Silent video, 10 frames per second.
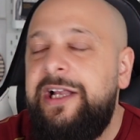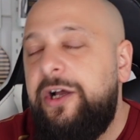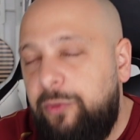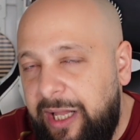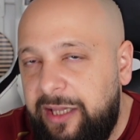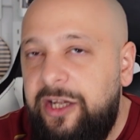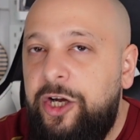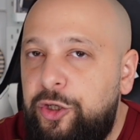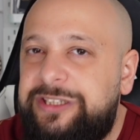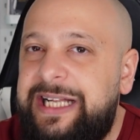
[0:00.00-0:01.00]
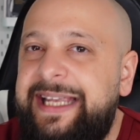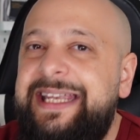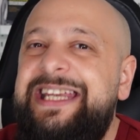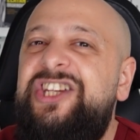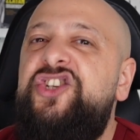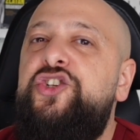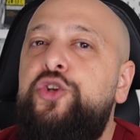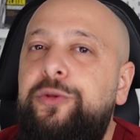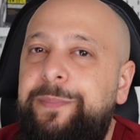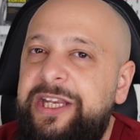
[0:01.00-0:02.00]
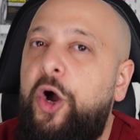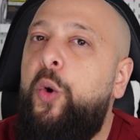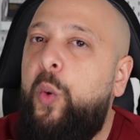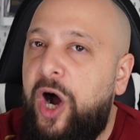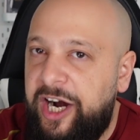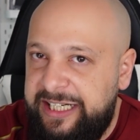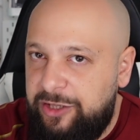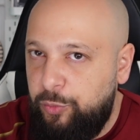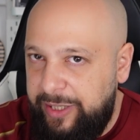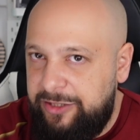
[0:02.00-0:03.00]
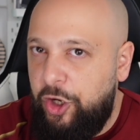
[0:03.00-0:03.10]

well, looks like he should be awarded with a